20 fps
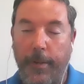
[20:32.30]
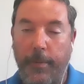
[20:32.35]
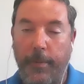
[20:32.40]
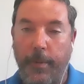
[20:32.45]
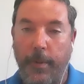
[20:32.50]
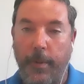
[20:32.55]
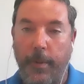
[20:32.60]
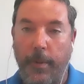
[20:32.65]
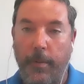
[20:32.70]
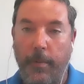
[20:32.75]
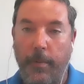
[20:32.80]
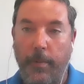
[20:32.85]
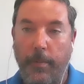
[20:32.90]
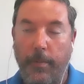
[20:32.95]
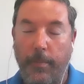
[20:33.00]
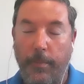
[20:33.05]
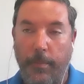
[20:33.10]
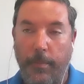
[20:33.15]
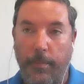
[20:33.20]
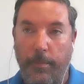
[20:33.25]
had
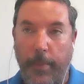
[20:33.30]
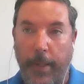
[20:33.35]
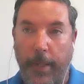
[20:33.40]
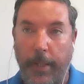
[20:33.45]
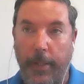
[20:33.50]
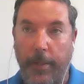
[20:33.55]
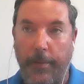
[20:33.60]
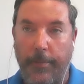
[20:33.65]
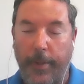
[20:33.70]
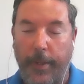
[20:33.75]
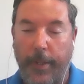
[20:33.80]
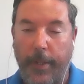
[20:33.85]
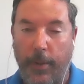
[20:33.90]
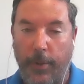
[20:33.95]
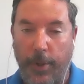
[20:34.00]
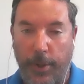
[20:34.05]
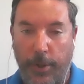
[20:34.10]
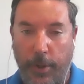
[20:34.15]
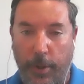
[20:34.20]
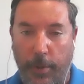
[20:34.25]
many different
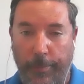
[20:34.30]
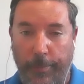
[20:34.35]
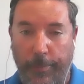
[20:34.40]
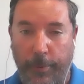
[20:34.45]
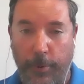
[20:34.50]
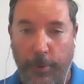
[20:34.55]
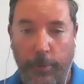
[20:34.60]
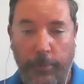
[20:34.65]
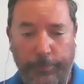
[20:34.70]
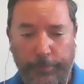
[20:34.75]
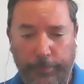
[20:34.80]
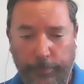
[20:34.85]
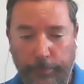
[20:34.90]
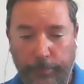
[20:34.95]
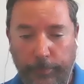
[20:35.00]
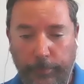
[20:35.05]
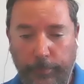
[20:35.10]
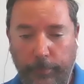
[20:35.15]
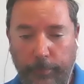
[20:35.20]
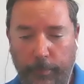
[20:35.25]
counties come through.
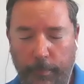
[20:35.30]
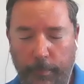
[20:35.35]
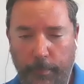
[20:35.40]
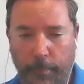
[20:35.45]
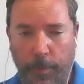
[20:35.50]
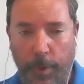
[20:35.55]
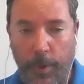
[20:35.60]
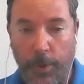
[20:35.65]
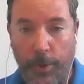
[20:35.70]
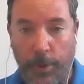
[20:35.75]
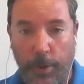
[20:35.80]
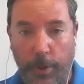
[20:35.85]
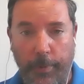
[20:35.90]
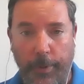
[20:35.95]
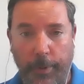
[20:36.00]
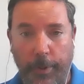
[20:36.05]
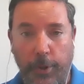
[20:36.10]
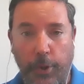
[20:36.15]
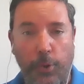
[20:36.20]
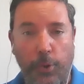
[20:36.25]
Some
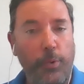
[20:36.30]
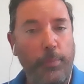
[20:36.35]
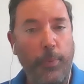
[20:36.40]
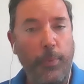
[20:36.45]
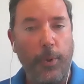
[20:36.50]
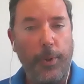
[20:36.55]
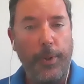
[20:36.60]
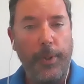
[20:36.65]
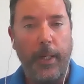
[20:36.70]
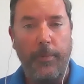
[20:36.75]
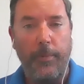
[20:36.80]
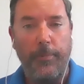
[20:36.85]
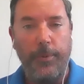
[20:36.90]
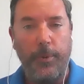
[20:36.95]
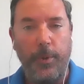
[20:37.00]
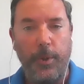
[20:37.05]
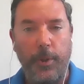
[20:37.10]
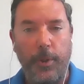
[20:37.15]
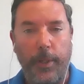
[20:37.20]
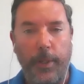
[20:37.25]
of the school boards came
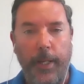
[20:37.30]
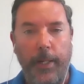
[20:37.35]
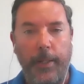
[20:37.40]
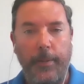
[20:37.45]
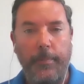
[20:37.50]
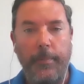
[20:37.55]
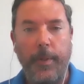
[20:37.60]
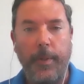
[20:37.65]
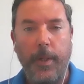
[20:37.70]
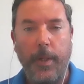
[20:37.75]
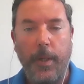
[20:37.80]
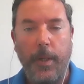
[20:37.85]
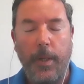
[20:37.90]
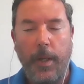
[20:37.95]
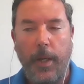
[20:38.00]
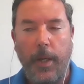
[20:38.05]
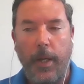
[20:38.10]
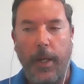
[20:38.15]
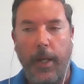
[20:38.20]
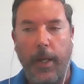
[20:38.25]
through to look at it,
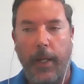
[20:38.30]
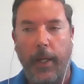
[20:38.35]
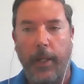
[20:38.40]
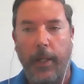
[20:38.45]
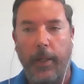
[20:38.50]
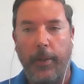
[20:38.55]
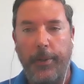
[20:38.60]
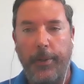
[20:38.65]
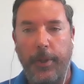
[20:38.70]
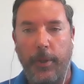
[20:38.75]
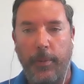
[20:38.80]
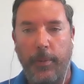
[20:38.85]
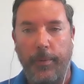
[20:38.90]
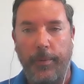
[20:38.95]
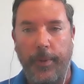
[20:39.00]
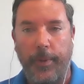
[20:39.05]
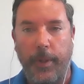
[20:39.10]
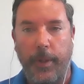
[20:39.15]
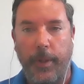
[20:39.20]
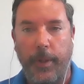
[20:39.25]
and some
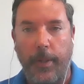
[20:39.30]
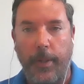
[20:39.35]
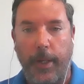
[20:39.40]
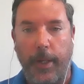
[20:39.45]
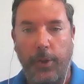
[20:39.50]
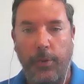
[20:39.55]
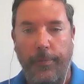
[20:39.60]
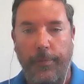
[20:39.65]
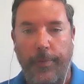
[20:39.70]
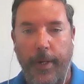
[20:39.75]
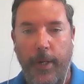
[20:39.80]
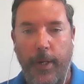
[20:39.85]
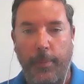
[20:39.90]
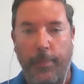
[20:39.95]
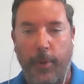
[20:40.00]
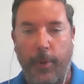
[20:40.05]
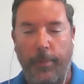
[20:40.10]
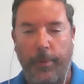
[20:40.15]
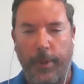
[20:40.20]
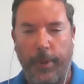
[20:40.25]
of the actual fire
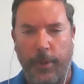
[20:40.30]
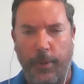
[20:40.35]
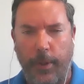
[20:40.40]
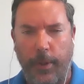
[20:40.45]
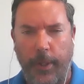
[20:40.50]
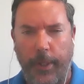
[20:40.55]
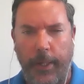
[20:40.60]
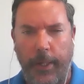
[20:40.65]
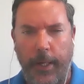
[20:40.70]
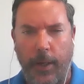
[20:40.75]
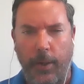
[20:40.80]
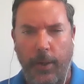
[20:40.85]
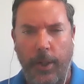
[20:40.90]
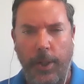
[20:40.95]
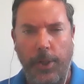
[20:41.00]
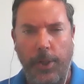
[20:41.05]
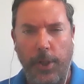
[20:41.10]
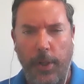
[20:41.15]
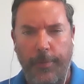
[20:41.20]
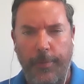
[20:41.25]
departments. I know Clay
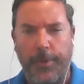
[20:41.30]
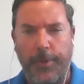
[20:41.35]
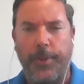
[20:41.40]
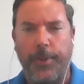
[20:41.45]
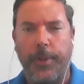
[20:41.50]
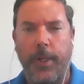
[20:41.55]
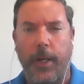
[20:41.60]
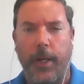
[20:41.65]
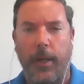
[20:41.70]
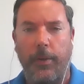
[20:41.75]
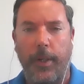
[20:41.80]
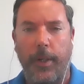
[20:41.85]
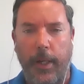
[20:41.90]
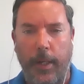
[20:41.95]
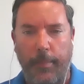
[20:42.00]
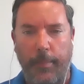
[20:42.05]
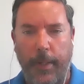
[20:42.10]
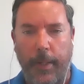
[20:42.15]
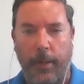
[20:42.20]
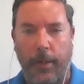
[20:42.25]
County and Jefferson County
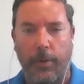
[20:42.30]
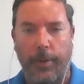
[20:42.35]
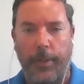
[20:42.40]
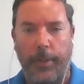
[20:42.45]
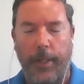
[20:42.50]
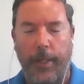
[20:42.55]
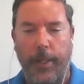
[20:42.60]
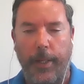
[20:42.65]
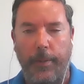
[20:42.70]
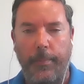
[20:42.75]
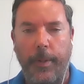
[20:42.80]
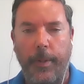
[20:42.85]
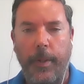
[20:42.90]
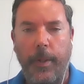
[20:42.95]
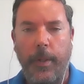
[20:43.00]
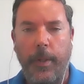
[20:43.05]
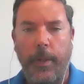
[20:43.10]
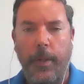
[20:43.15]
came down and looked at it.